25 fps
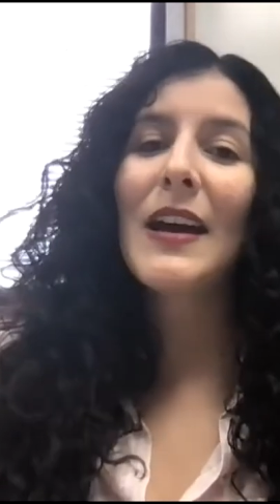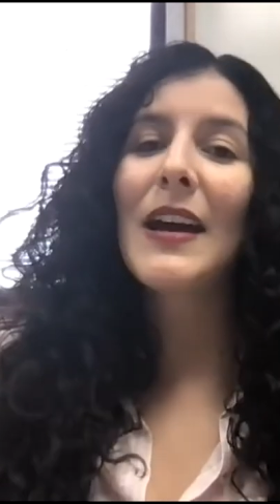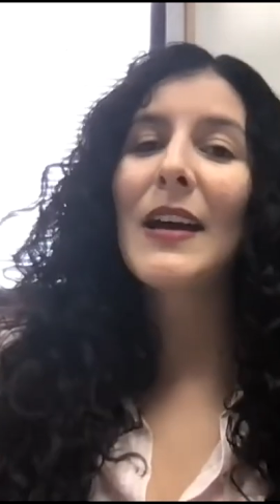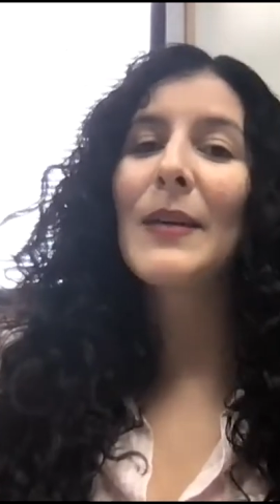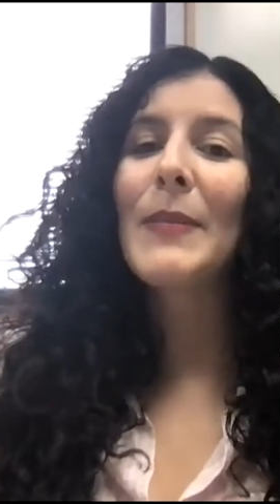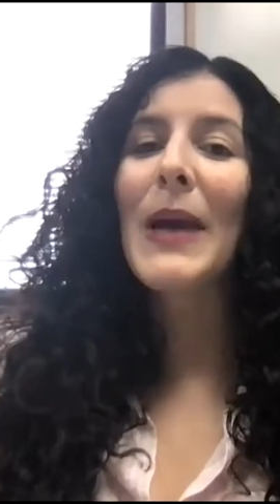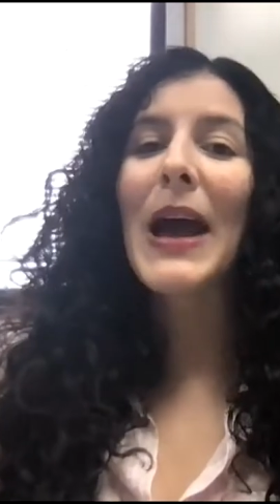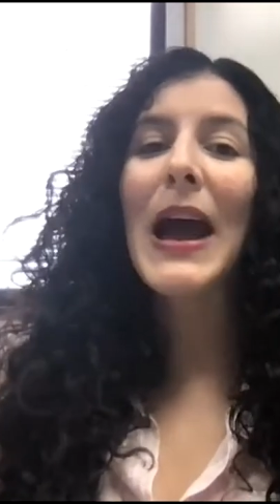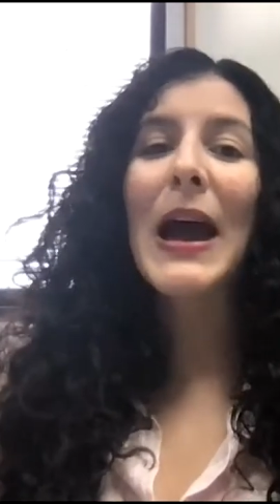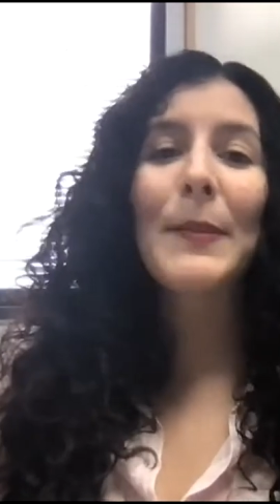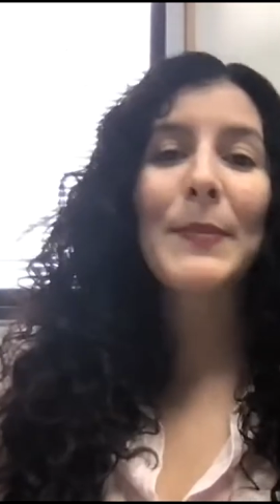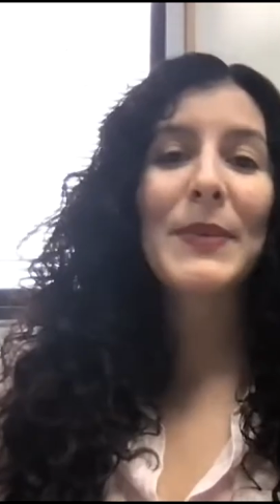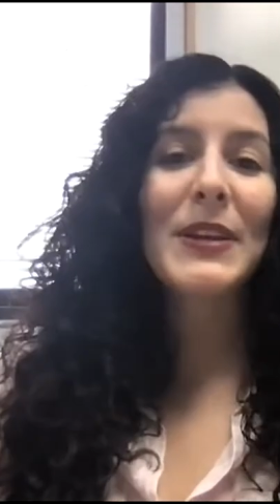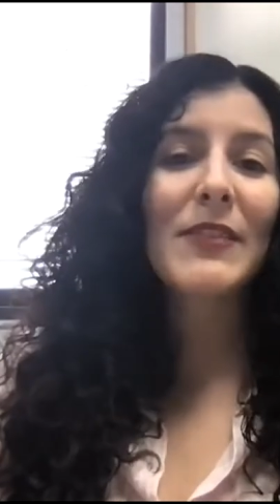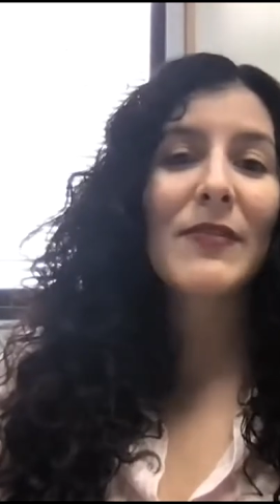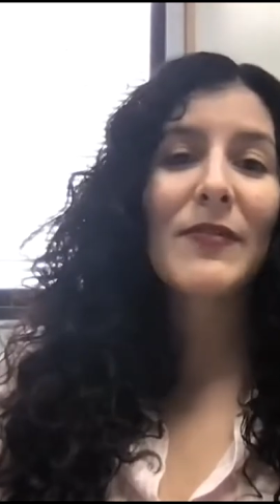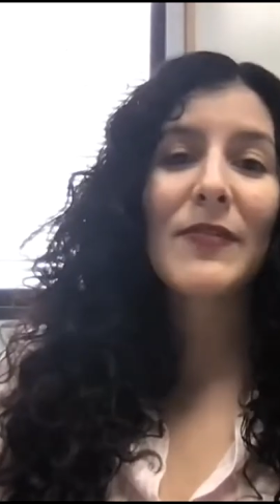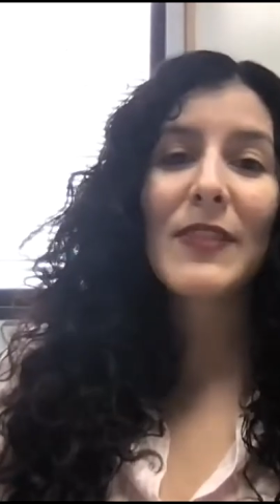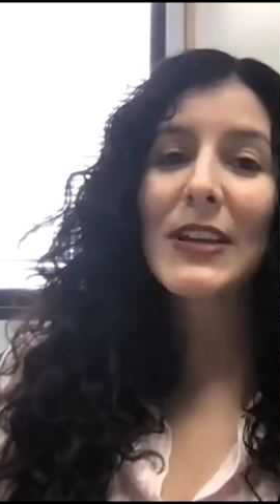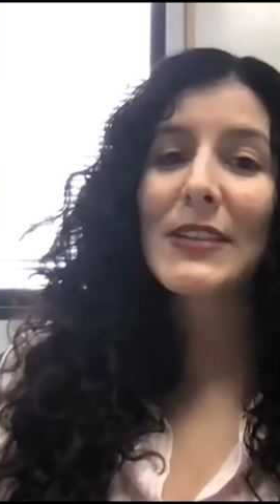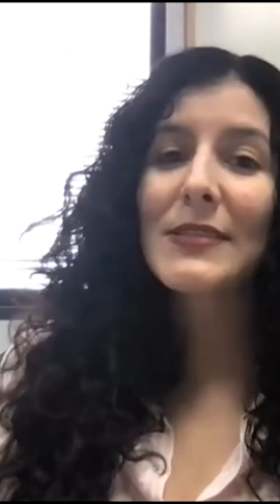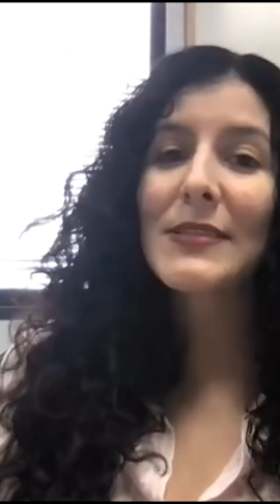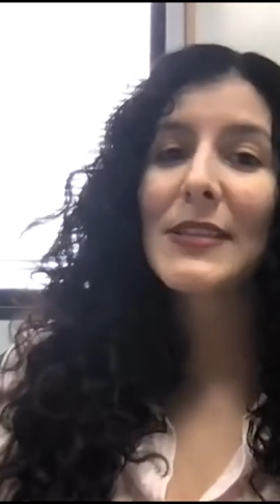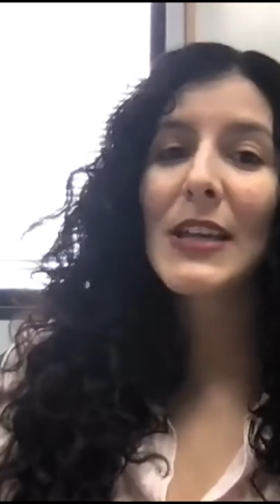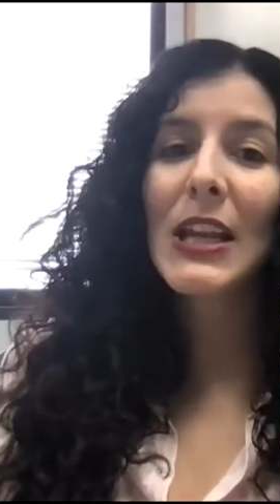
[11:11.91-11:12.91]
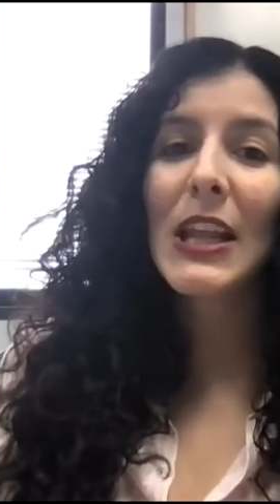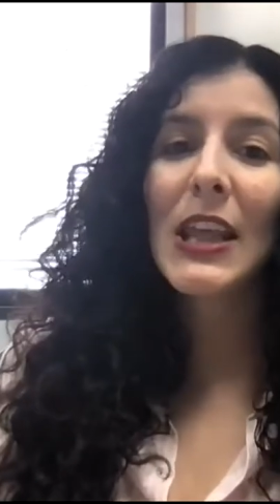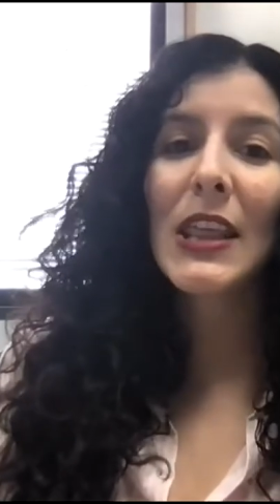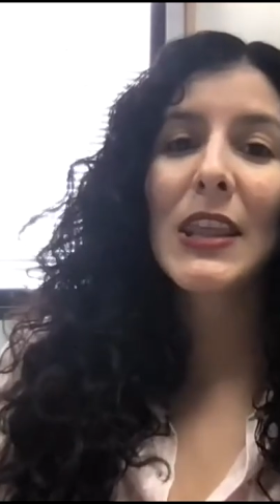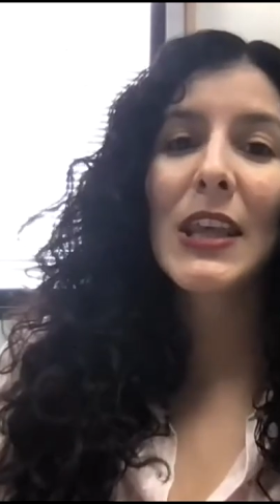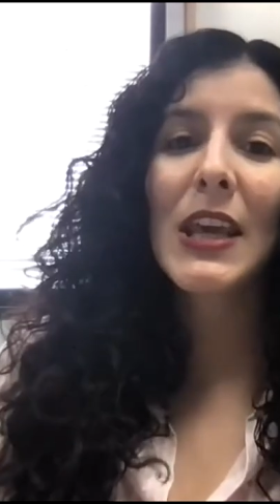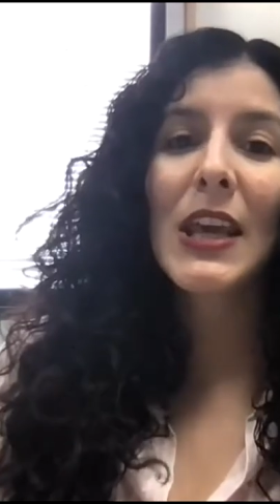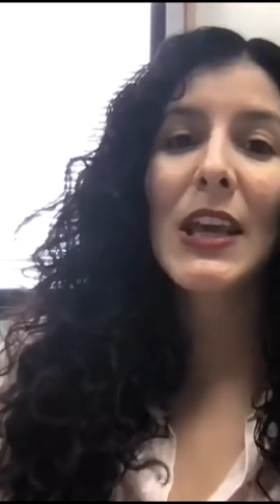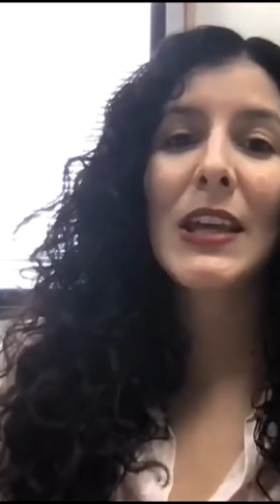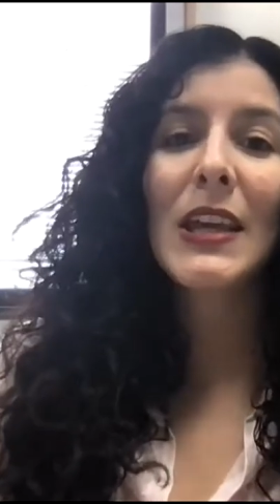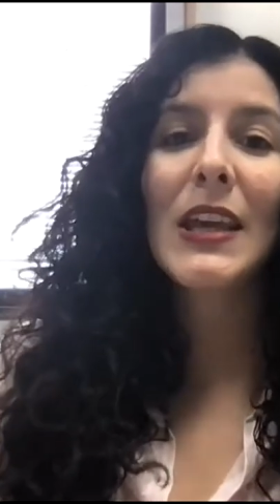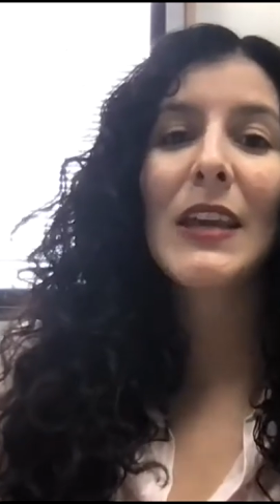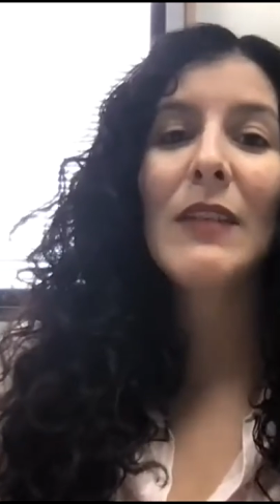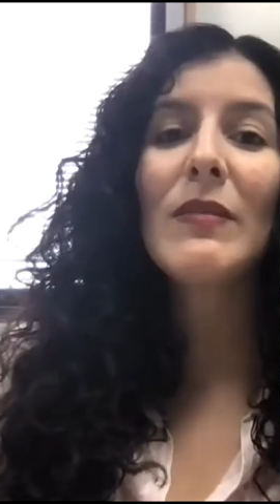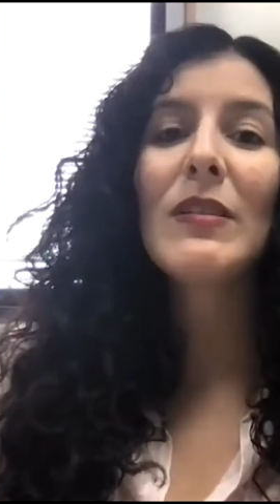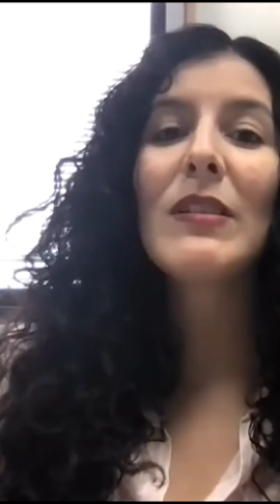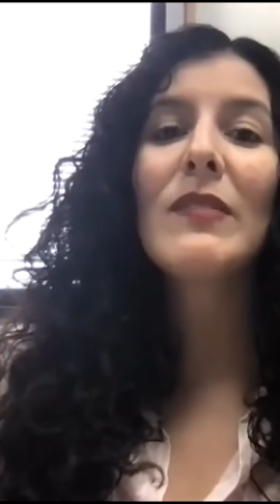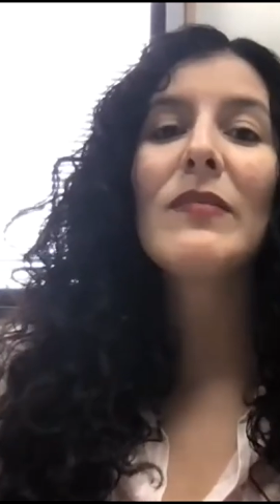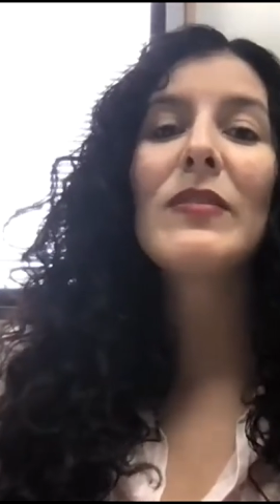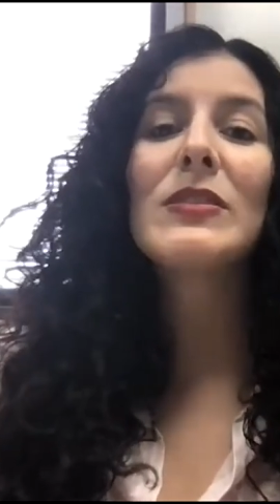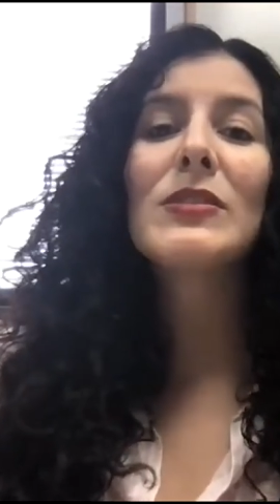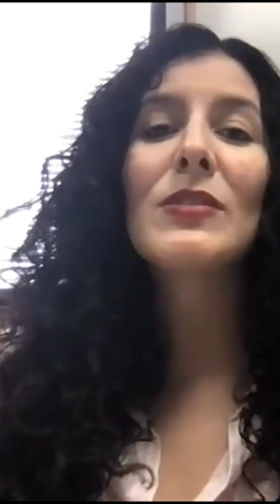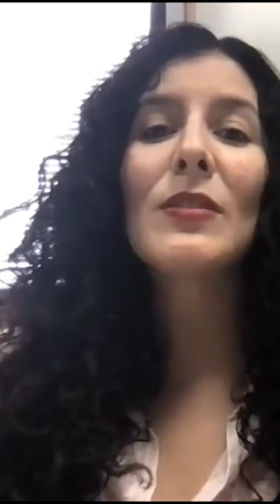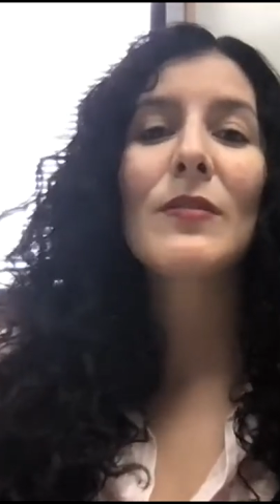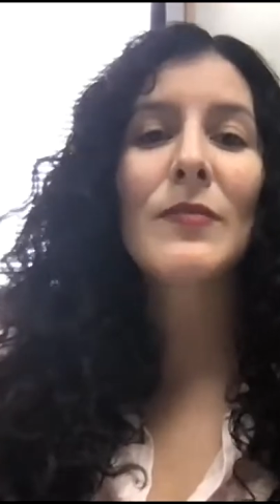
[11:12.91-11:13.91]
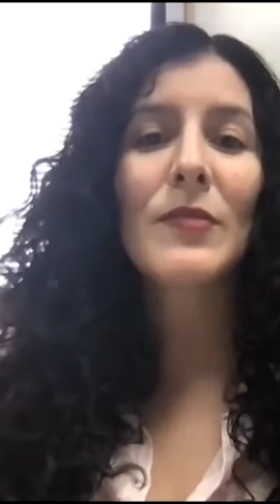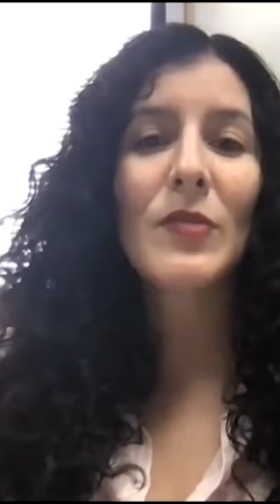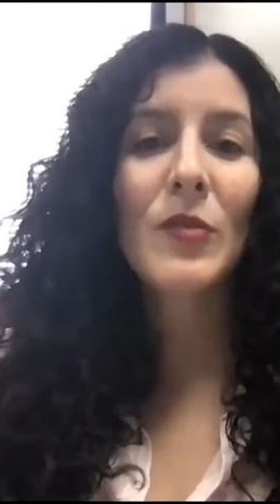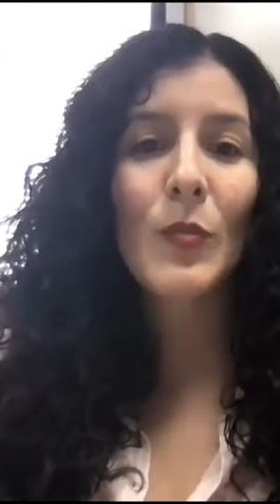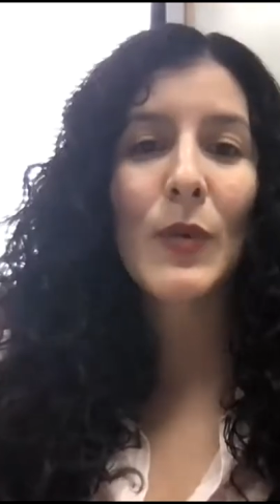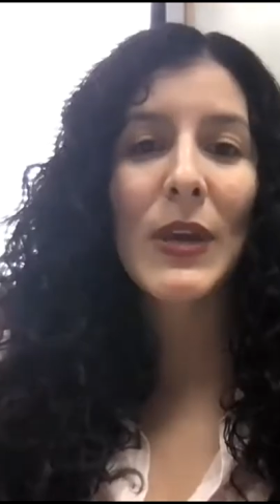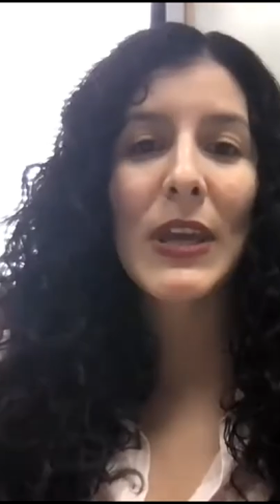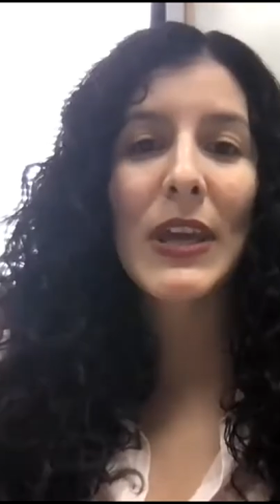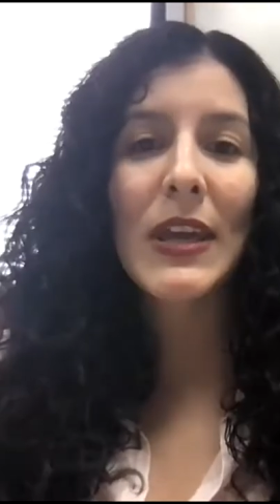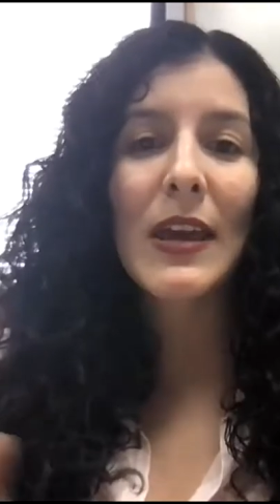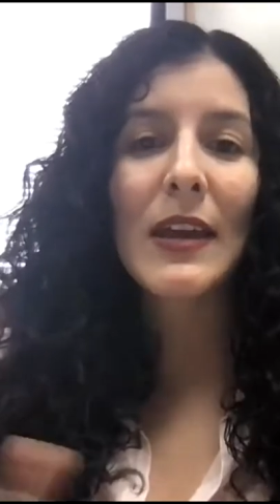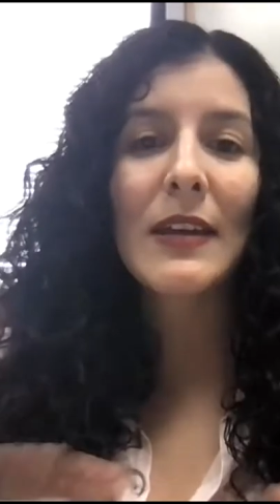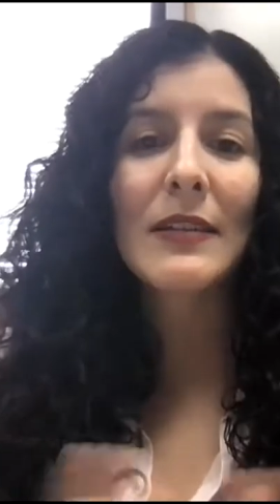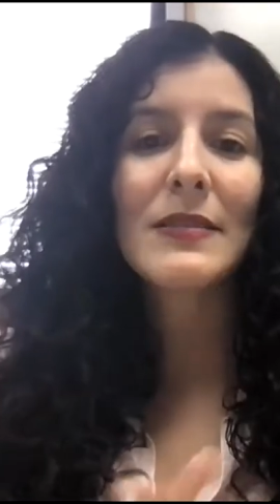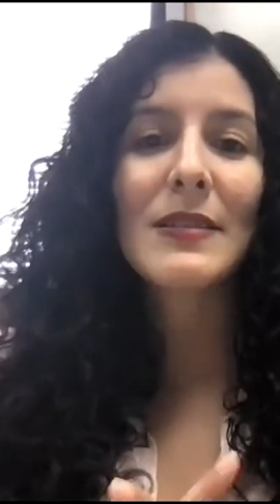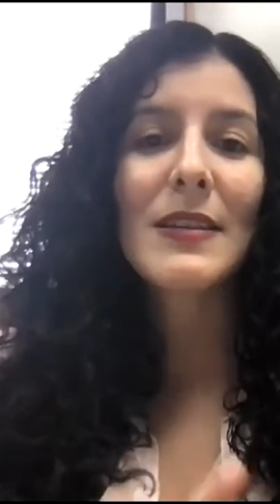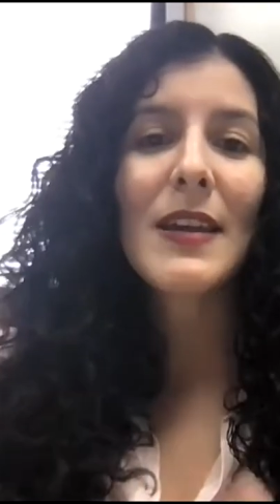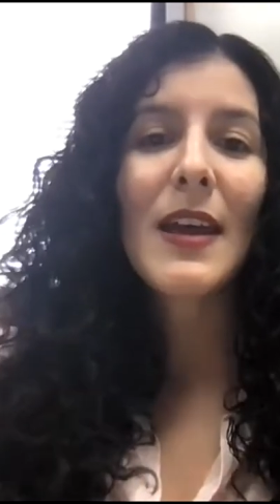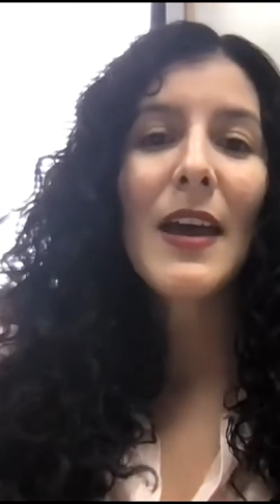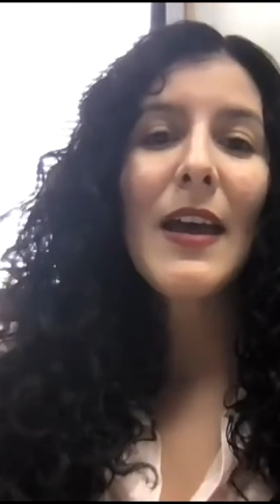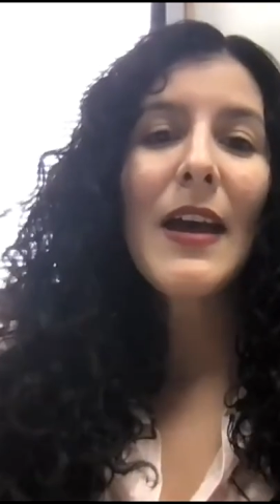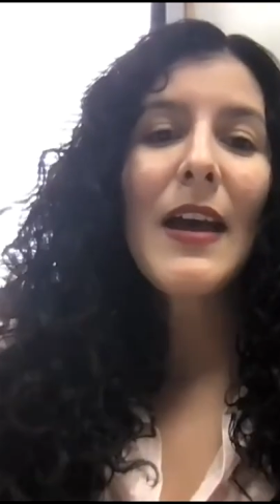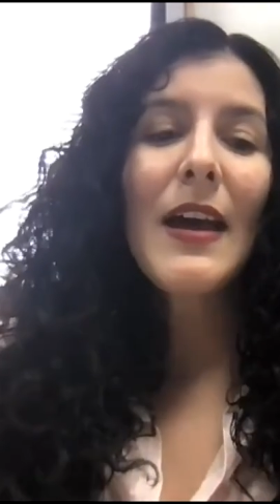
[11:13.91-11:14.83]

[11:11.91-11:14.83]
I'm happy to fix anything, even if it's over the weekend.